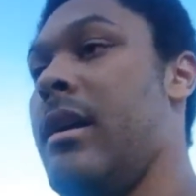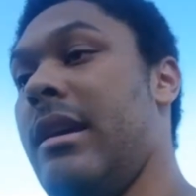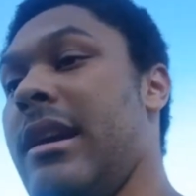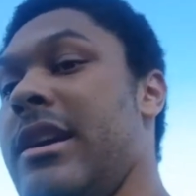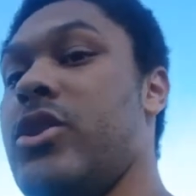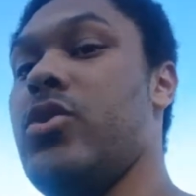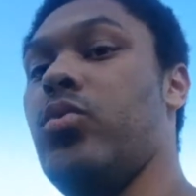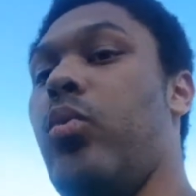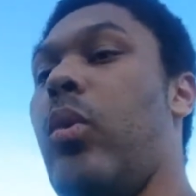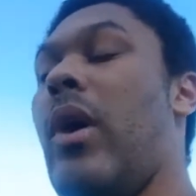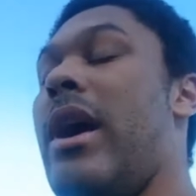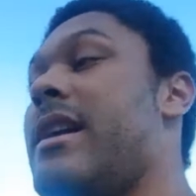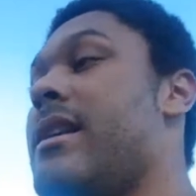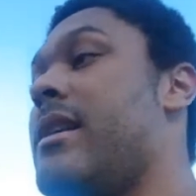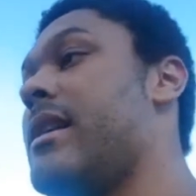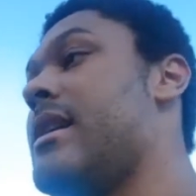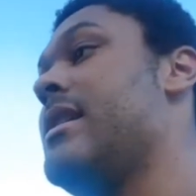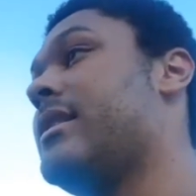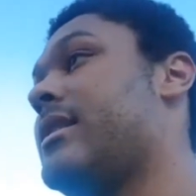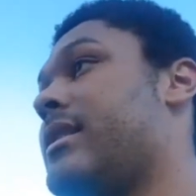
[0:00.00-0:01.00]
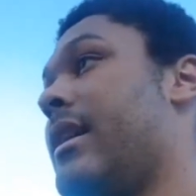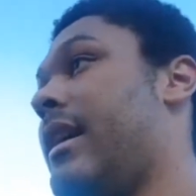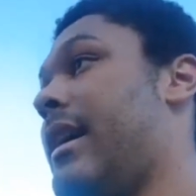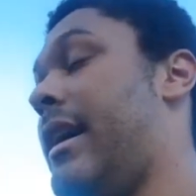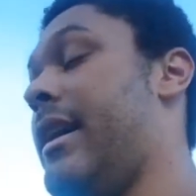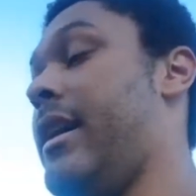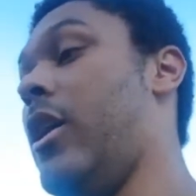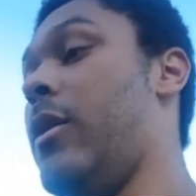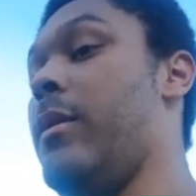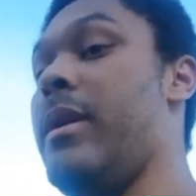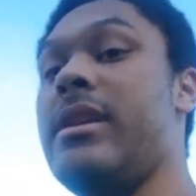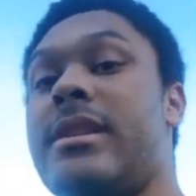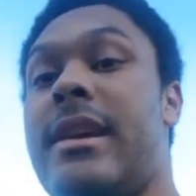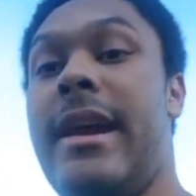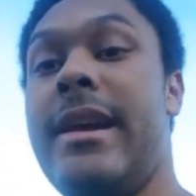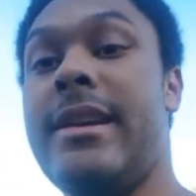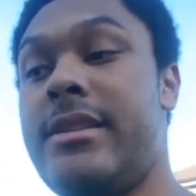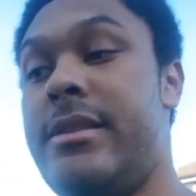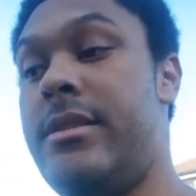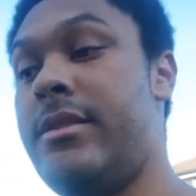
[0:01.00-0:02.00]
It's way easier, and it only
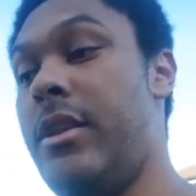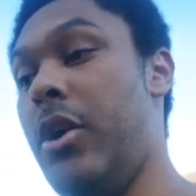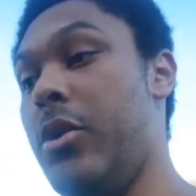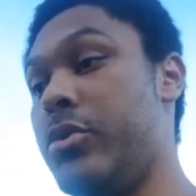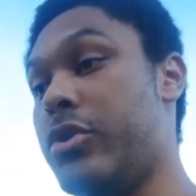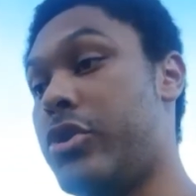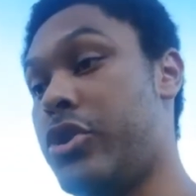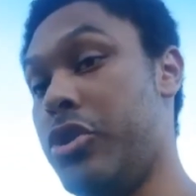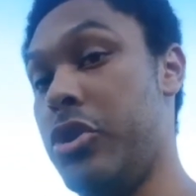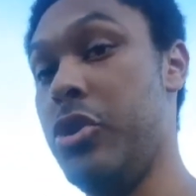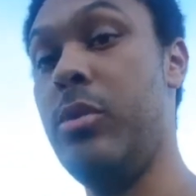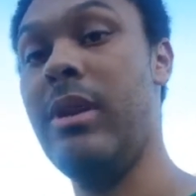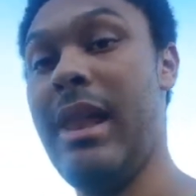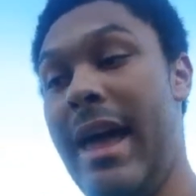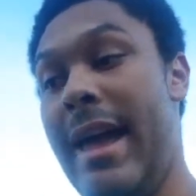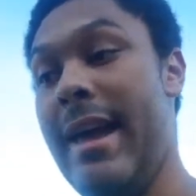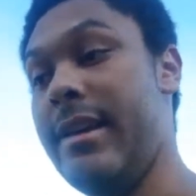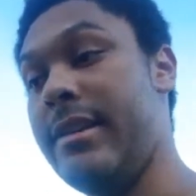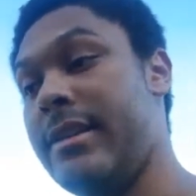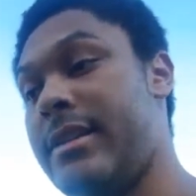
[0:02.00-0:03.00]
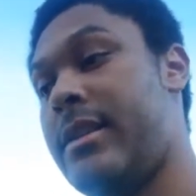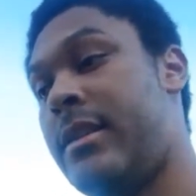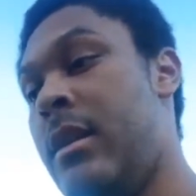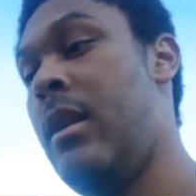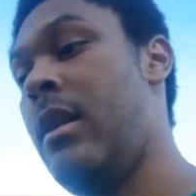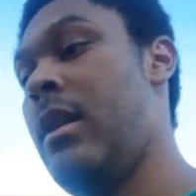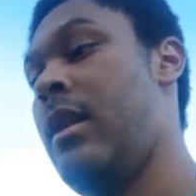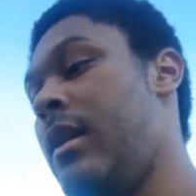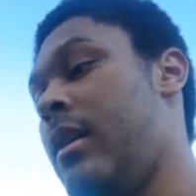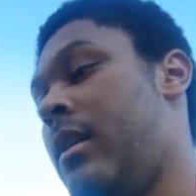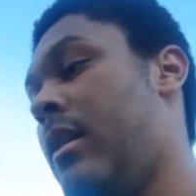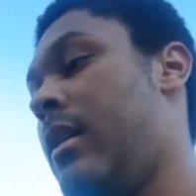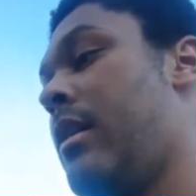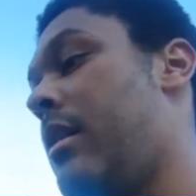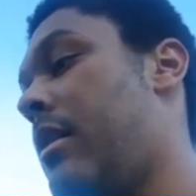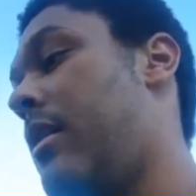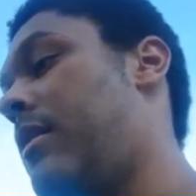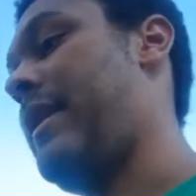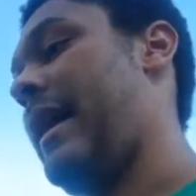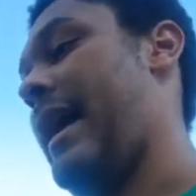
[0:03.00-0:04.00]
takes those two layers
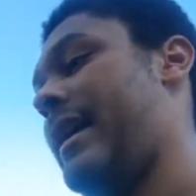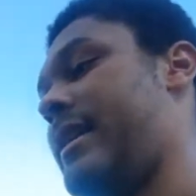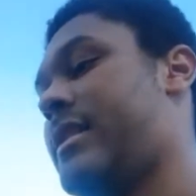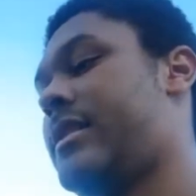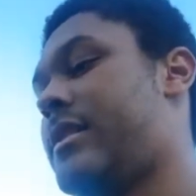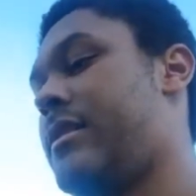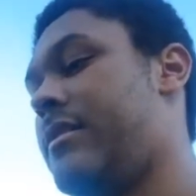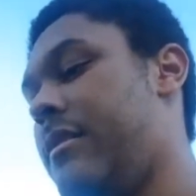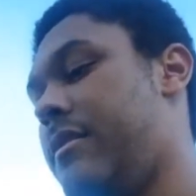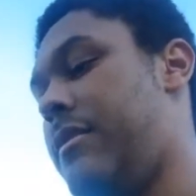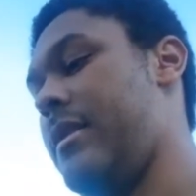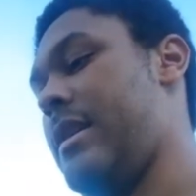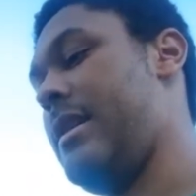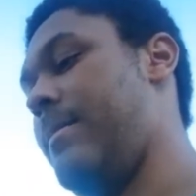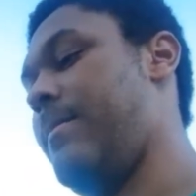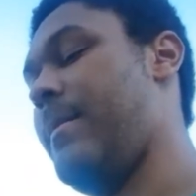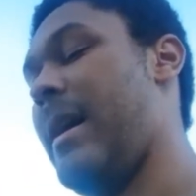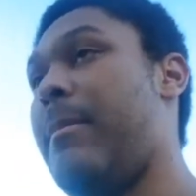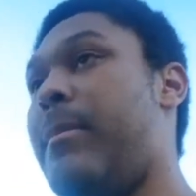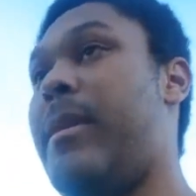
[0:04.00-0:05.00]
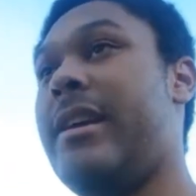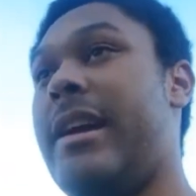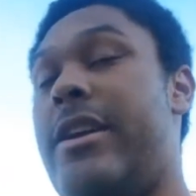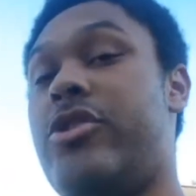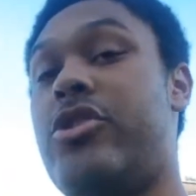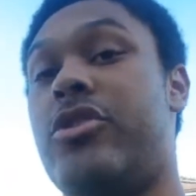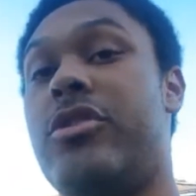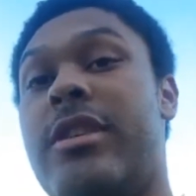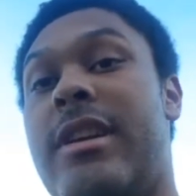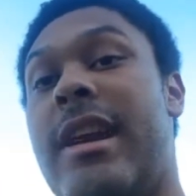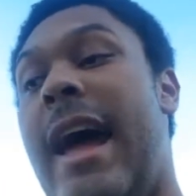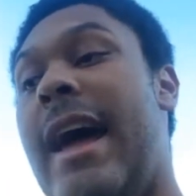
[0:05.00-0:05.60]
that the application can